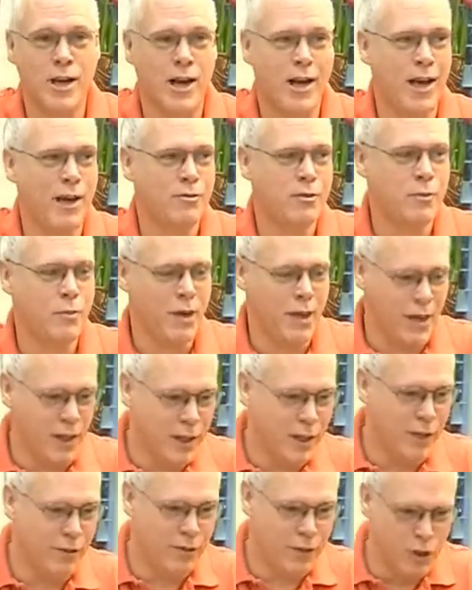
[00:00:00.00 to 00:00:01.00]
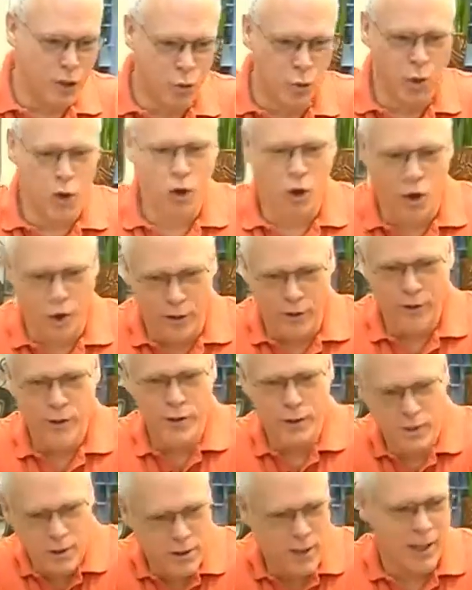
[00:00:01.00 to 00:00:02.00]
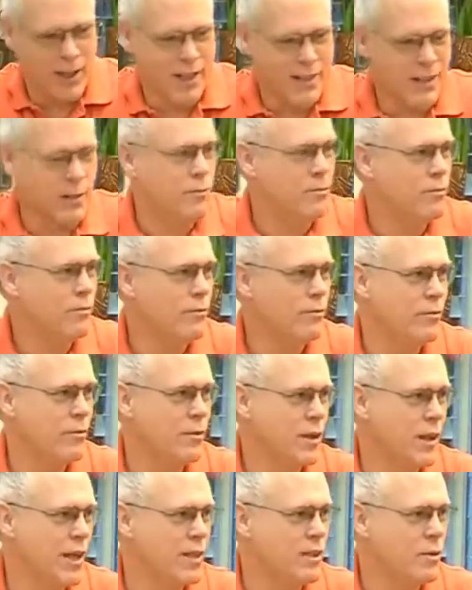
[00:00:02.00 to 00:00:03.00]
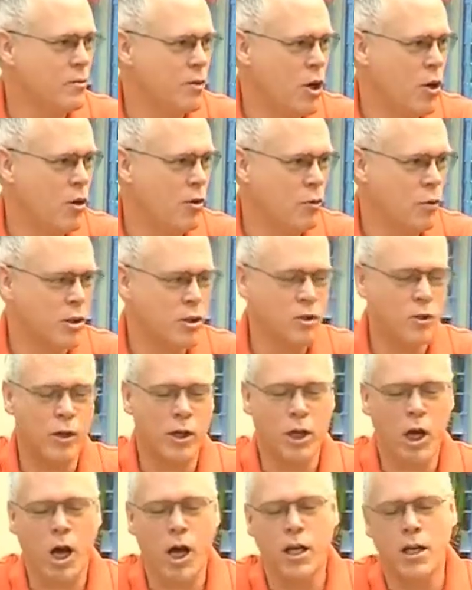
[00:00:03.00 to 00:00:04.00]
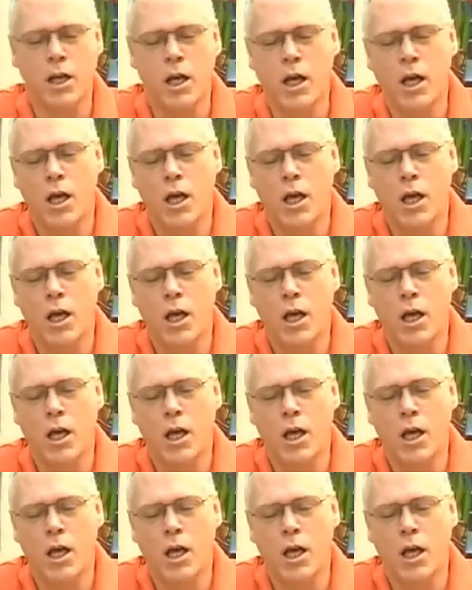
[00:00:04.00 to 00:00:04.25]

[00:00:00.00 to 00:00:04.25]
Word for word: I have to make individual calls to let them uh. let them ah. know of what's going on.